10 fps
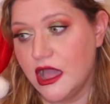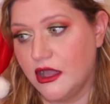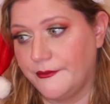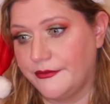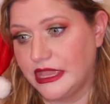
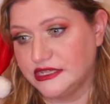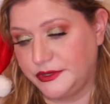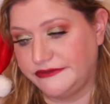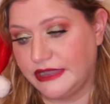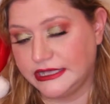as
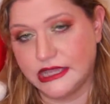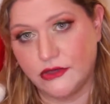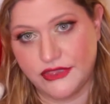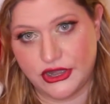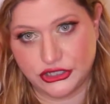we find
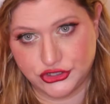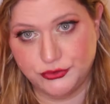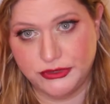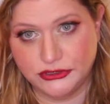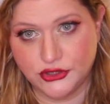out, there are two
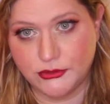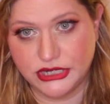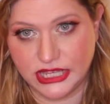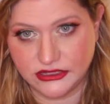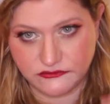people
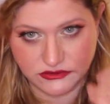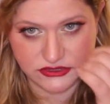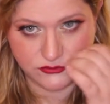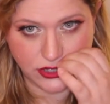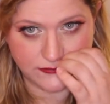nominated for
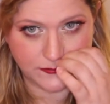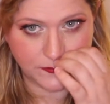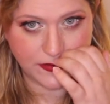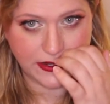some reason.